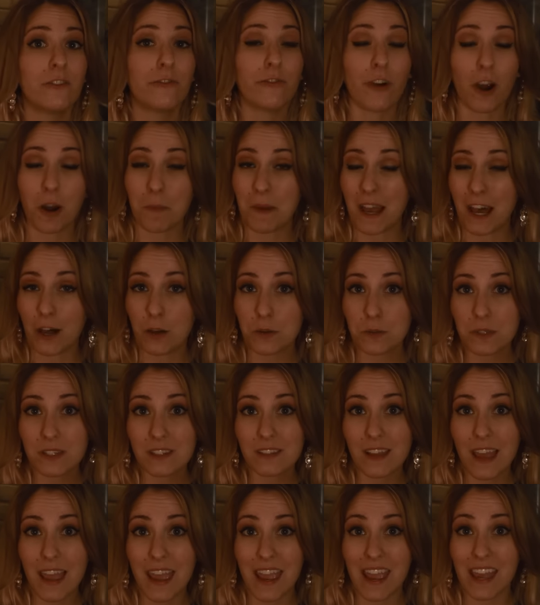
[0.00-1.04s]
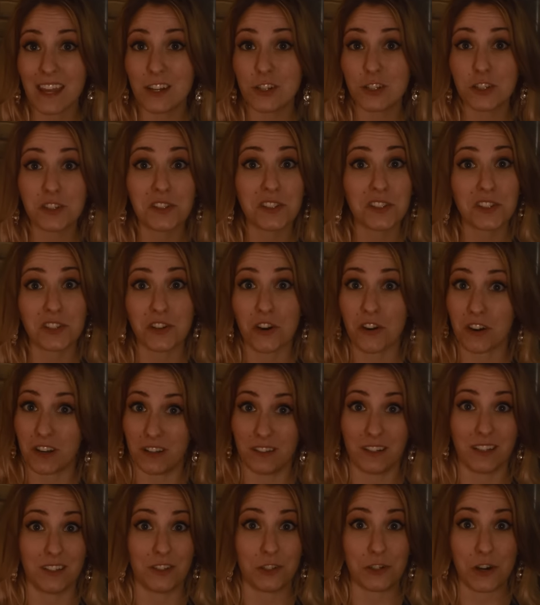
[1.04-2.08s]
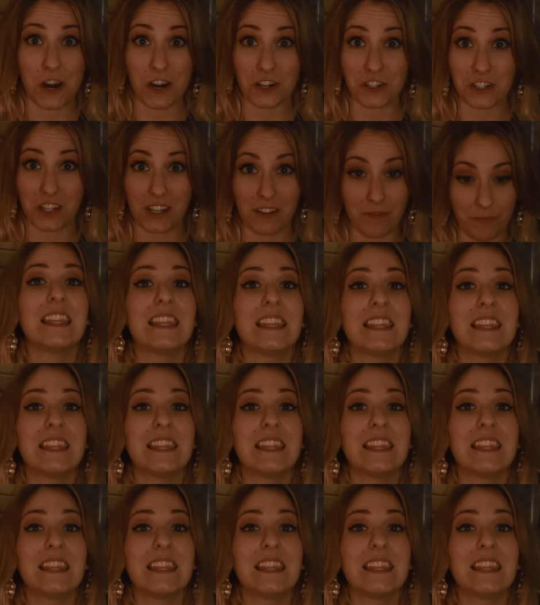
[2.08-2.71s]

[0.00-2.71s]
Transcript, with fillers: farmhouse and just started construction.